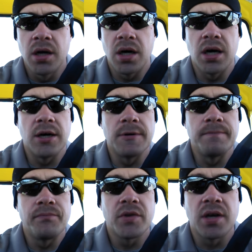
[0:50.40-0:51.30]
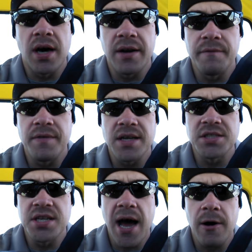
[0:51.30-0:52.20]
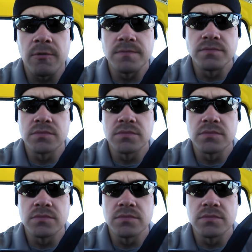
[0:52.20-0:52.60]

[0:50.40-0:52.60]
Um, kind of vegged out